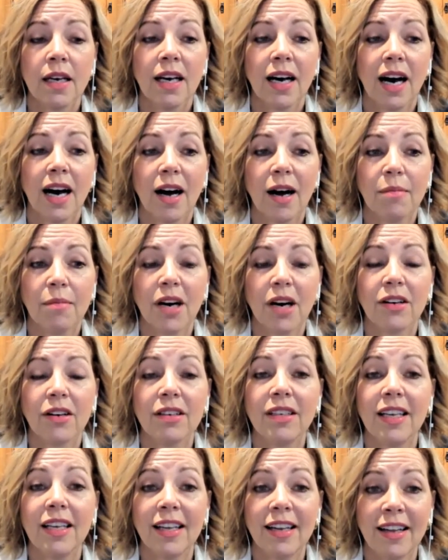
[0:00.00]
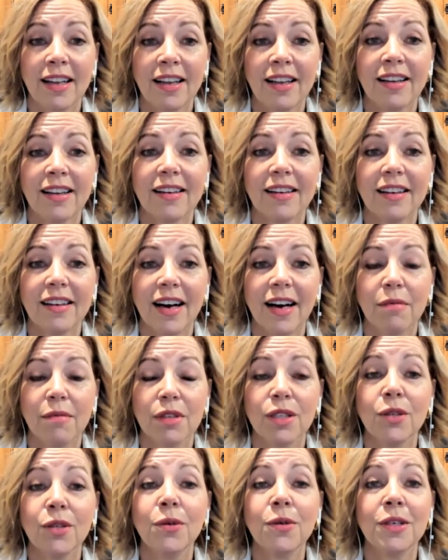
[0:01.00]
are getting
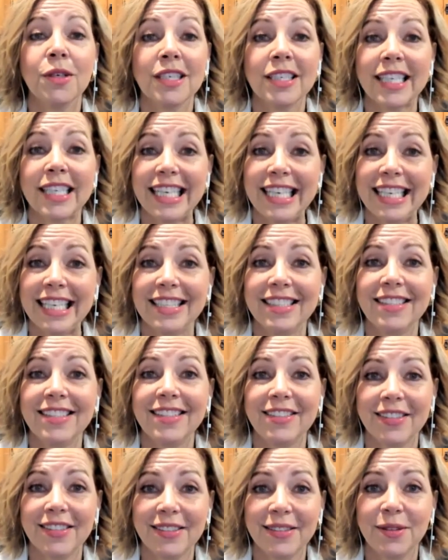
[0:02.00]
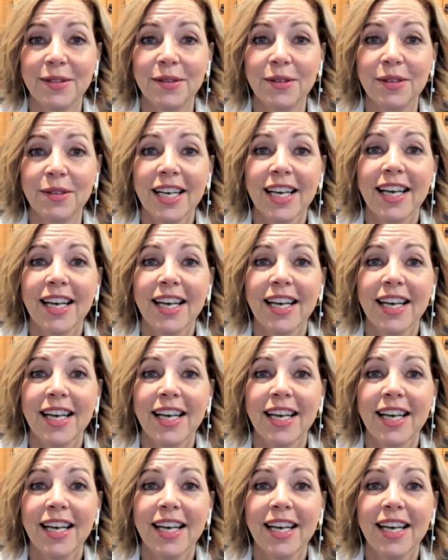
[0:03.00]
lured into